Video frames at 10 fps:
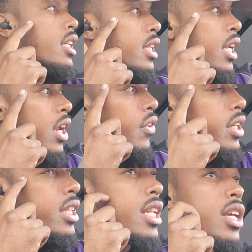near
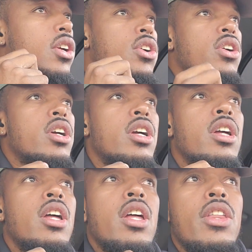and dear
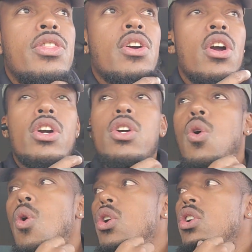third
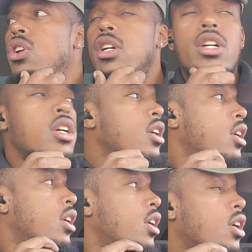quarter
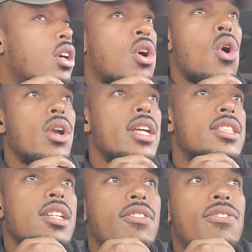going
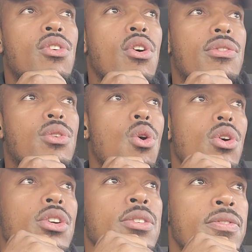into the fourth
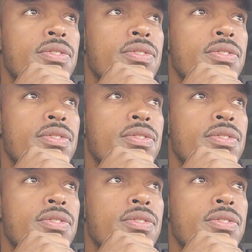quarter